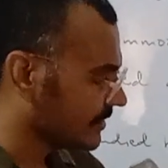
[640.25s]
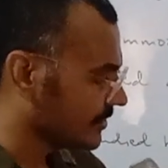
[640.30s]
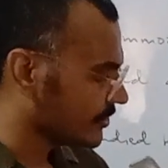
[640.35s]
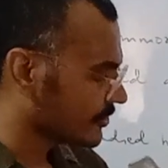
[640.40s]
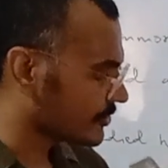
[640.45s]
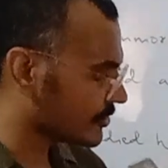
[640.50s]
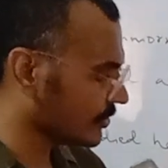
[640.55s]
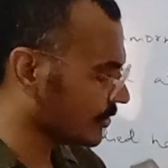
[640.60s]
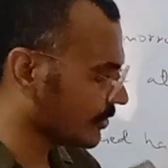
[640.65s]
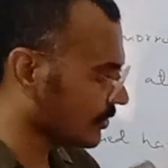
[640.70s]

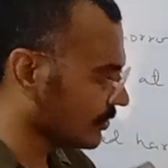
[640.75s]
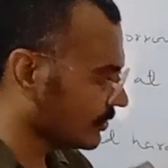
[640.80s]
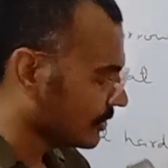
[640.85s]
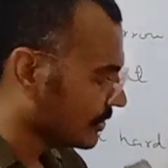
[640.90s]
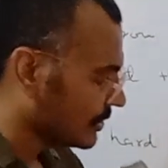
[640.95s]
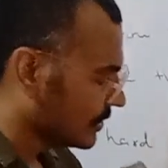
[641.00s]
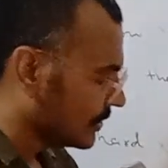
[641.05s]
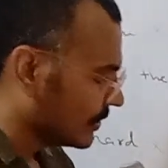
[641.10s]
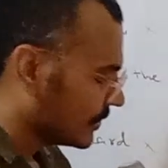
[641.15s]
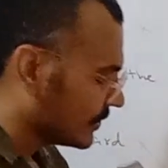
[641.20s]
So
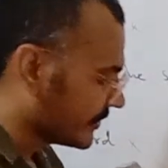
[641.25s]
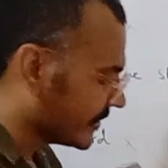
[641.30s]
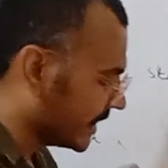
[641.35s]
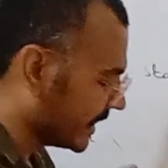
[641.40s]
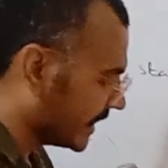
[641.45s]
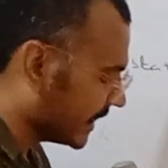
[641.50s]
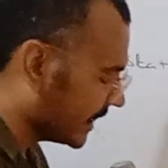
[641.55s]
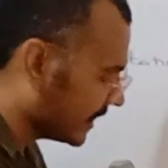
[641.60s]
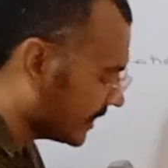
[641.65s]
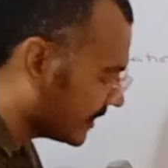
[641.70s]

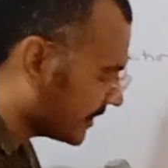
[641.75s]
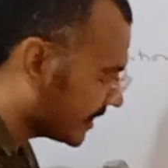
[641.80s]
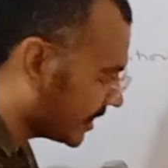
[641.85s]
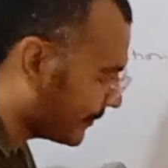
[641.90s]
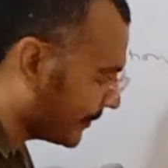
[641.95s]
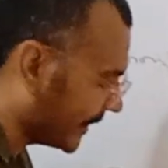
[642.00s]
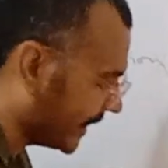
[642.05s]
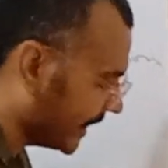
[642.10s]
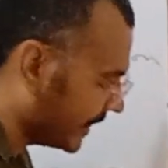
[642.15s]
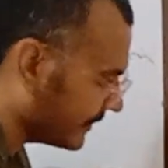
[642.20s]
the
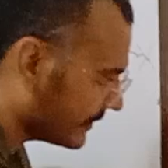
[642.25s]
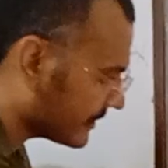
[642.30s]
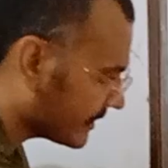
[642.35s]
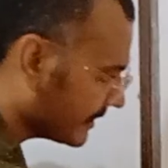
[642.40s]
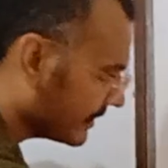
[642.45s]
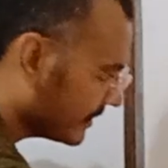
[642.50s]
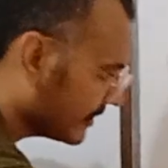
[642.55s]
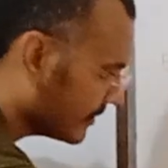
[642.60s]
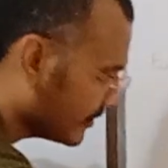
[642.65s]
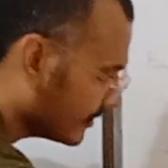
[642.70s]
dependent
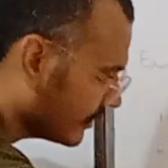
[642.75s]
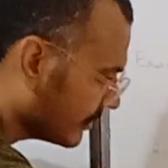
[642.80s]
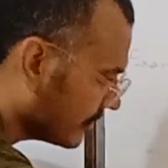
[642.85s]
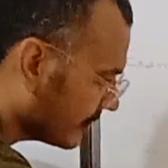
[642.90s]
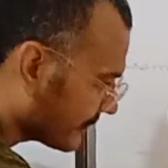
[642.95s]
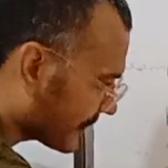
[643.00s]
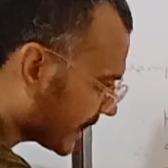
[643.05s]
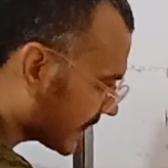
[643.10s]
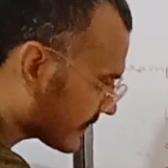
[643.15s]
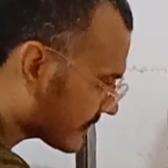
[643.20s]

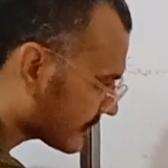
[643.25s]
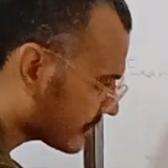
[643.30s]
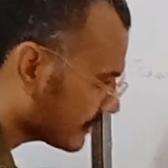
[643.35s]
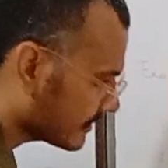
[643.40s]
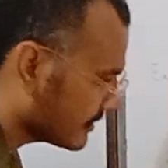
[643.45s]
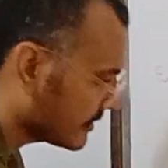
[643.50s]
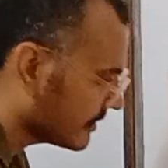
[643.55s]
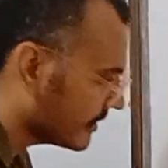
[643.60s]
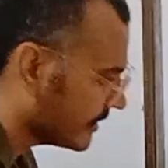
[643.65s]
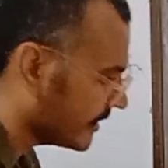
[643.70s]
plus
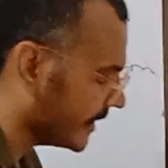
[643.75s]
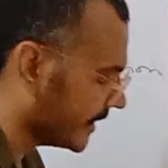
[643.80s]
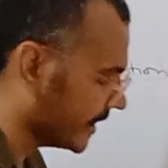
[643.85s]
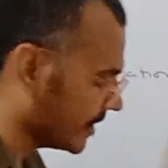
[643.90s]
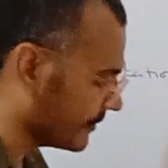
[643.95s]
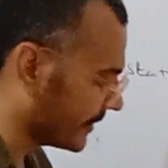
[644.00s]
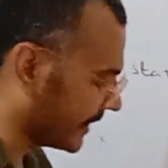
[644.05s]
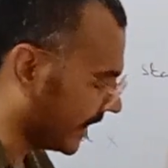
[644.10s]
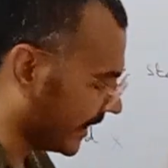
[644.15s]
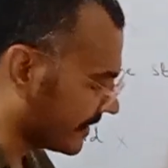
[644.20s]

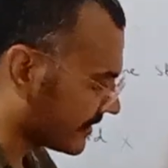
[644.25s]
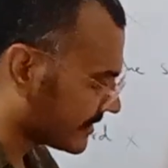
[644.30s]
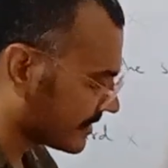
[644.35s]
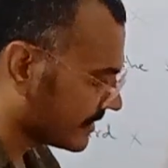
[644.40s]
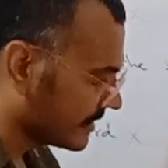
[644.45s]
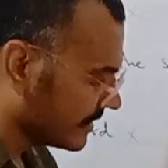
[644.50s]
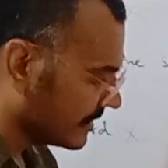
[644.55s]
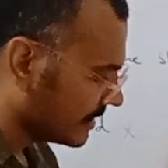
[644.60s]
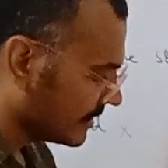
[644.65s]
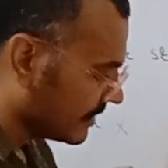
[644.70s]
independent.
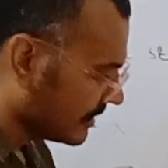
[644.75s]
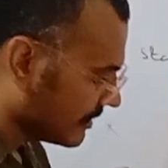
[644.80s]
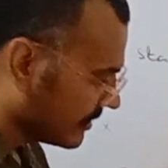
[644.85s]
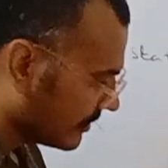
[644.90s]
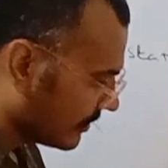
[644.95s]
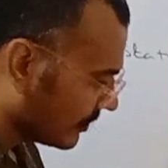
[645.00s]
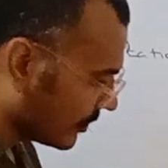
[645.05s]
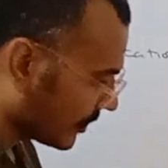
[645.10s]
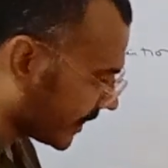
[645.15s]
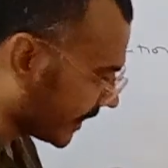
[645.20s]

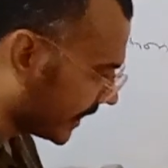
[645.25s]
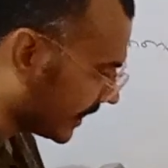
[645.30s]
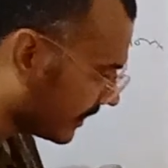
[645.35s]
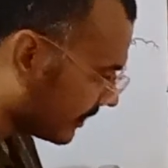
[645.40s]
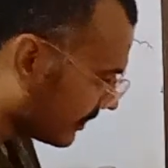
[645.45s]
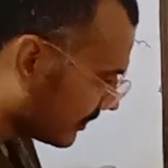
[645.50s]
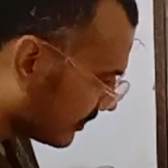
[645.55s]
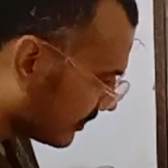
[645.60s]
Okay.